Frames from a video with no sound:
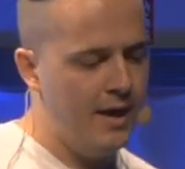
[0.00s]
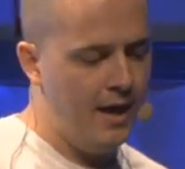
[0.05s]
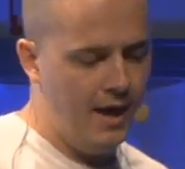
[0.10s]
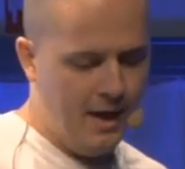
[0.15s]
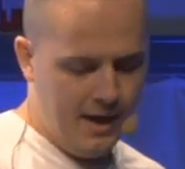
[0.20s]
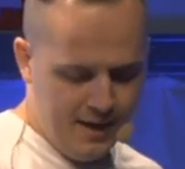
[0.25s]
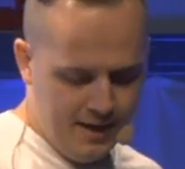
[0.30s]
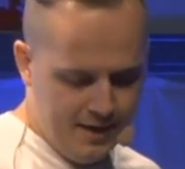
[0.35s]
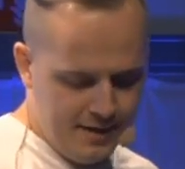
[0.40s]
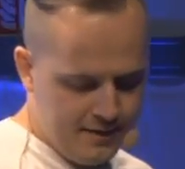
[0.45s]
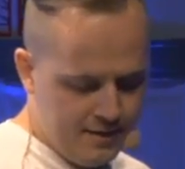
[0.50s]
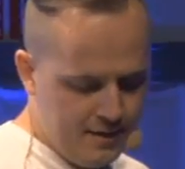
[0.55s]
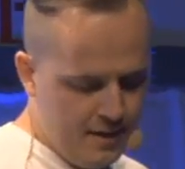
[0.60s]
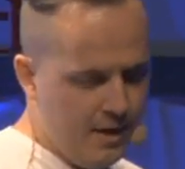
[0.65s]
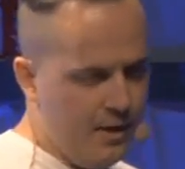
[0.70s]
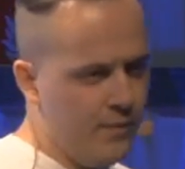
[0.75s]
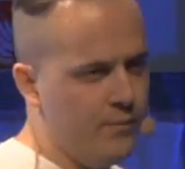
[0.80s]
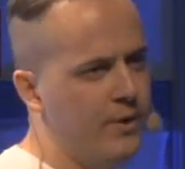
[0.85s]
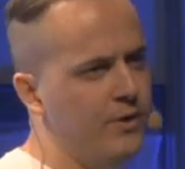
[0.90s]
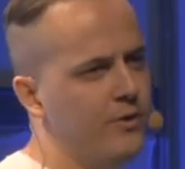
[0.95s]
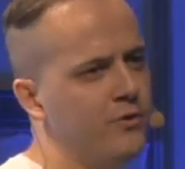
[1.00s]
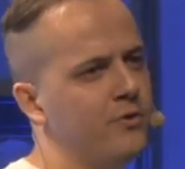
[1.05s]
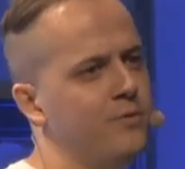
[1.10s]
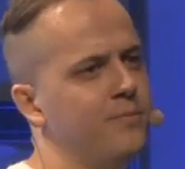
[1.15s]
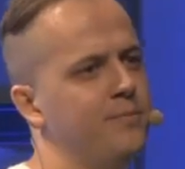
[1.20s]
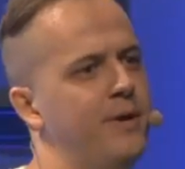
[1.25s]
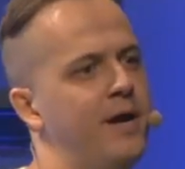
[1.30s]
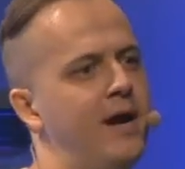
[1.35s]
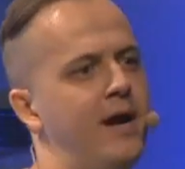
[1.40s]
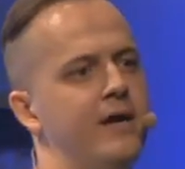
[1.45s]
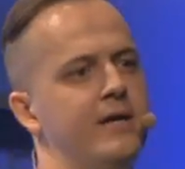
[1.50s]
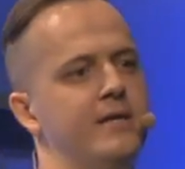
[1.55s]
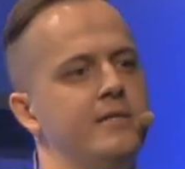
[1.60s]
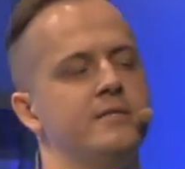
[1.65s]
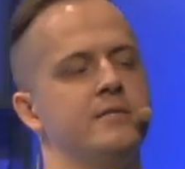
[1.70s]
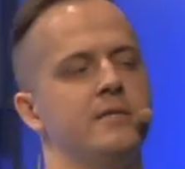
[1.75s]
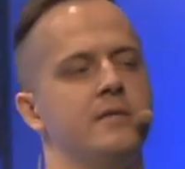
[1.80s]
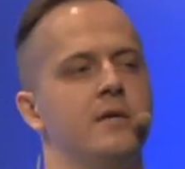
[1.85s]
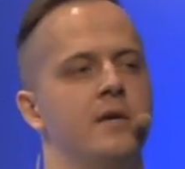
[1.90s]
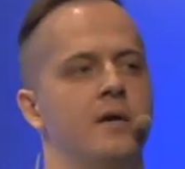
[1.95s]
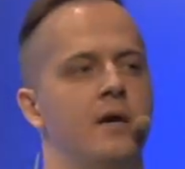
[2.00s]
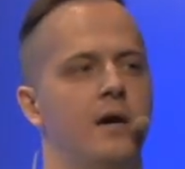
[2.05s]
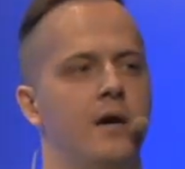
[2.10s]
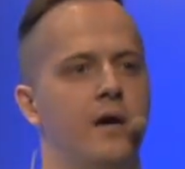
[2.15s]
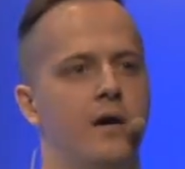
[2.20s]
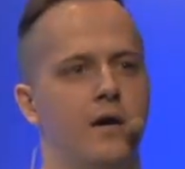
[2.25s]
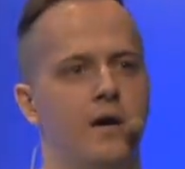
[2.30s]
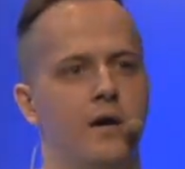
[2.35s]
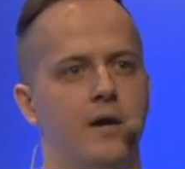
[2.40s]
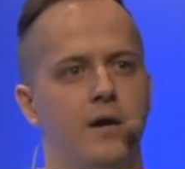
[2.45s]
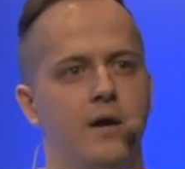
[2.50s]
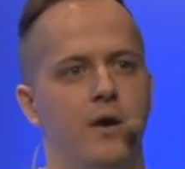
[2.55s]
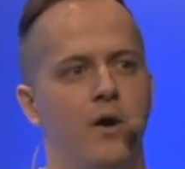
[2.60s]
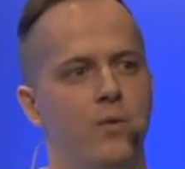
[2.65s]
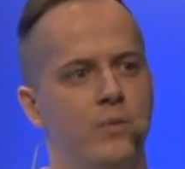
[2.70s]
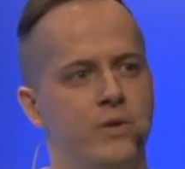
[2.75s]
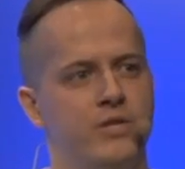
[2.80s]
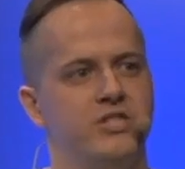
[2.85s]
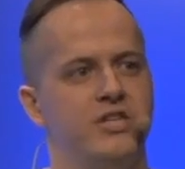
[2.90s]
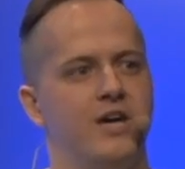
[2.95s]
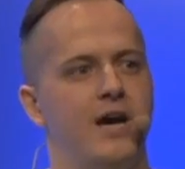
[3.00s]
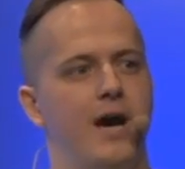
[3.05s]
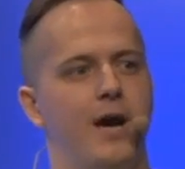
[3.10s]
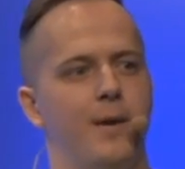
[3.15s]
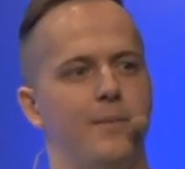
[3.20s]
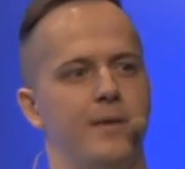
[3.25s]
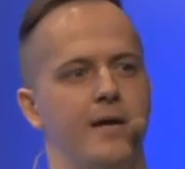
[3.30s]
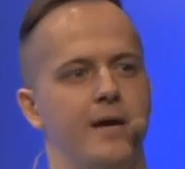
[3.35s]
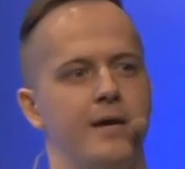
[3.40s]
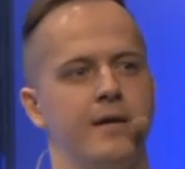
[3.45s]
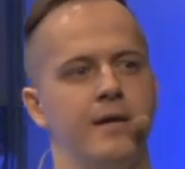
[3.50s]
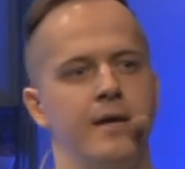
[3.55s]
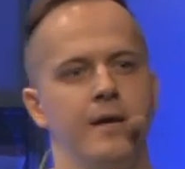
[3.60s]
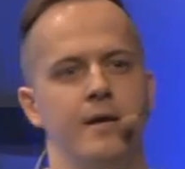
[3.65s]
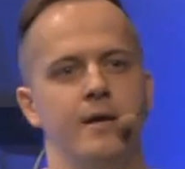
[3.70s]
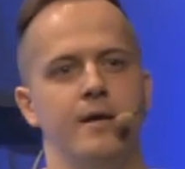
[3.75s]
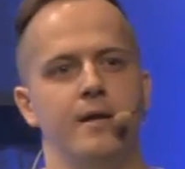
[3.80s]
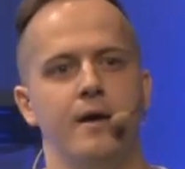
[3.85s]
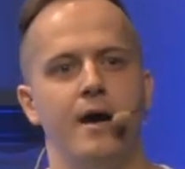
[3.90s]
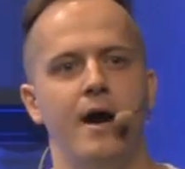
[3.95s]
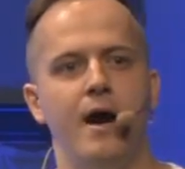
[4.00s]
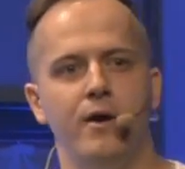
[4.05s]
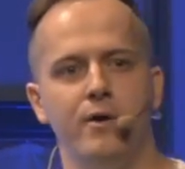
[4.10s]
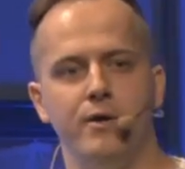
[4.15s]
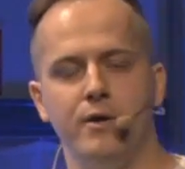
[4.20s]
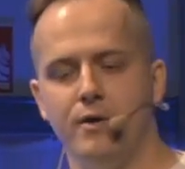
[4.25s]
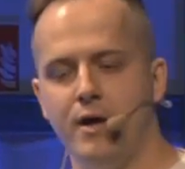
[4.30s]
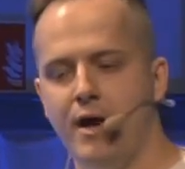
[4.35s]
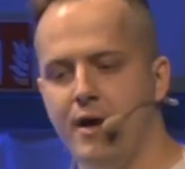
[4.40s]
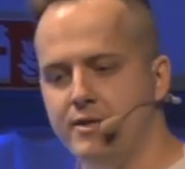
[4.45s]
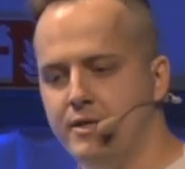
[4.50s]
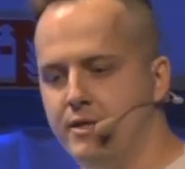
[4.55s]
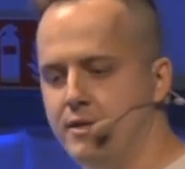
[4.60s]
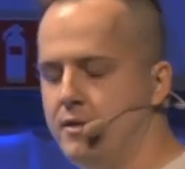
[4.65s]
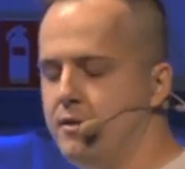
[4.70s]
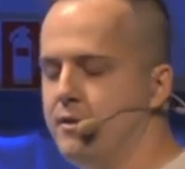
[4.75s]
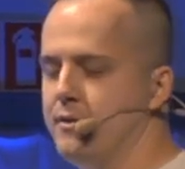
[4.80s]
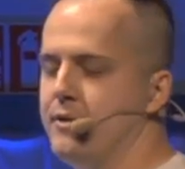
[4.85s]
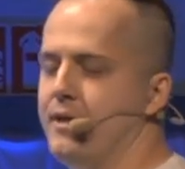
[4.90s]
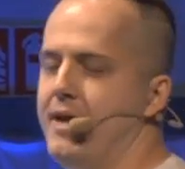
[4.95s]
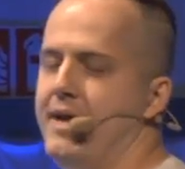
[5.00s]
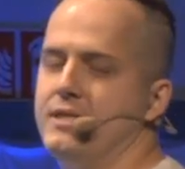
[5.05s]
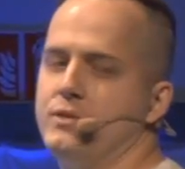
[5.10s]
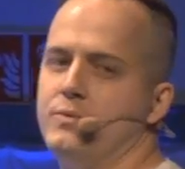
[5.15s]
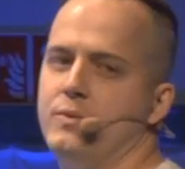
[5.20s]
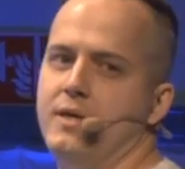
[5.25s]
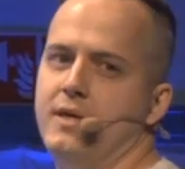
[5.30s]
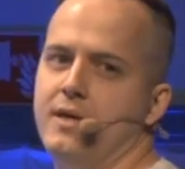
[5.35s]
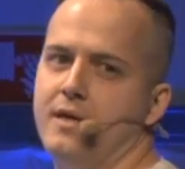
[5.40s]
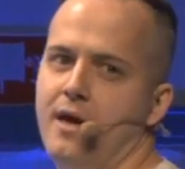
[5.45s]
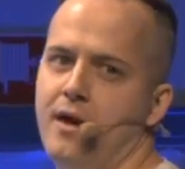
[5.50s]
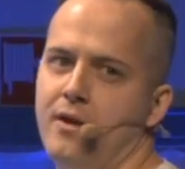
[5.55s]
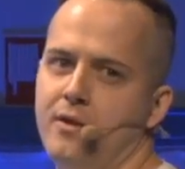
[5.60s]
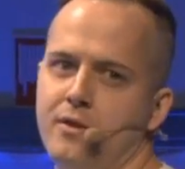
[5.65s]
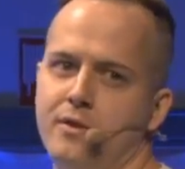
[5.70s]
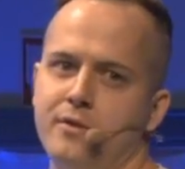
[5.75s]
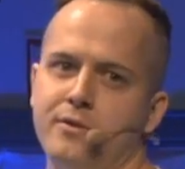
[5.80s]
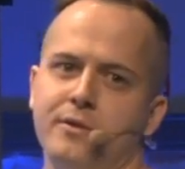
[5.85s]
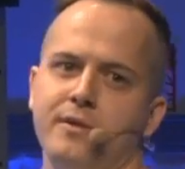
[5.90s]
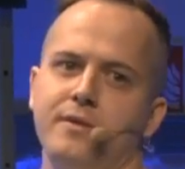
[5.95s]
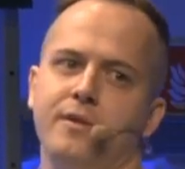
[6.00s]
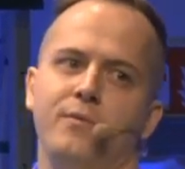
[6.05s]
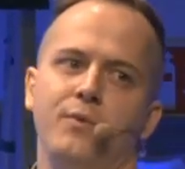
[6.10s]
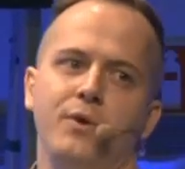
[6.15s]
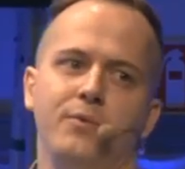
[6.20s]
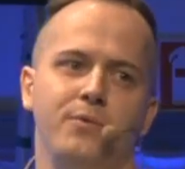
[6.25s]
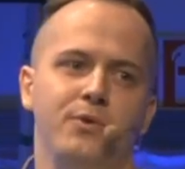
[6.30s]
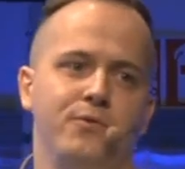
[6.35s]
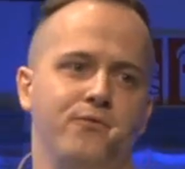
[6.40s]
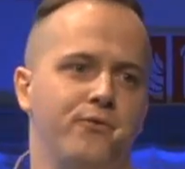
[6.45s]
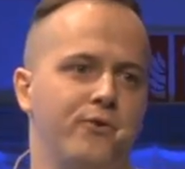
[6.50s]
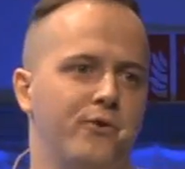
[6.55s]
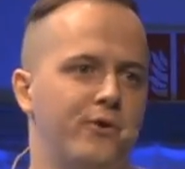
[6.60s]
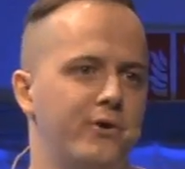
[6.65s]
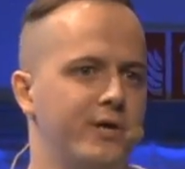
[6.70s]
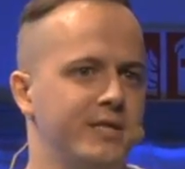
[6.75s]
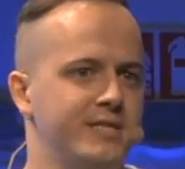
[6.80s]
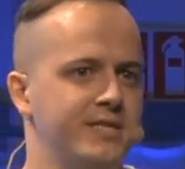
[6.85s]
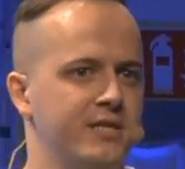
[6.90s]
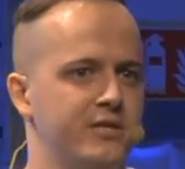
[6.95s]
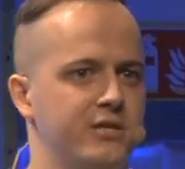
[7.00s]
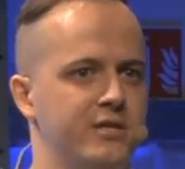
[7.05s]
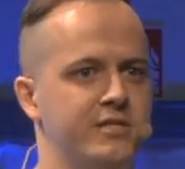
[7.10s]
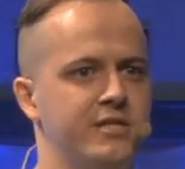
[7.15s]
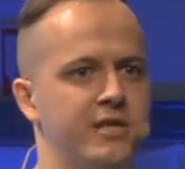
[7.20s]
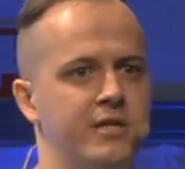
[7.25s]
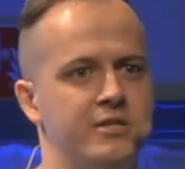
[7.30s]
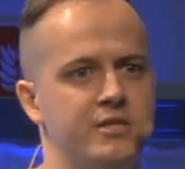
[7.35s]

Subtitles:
And when you compare it over time, like how did it look last week, how did it look the week before, etc.,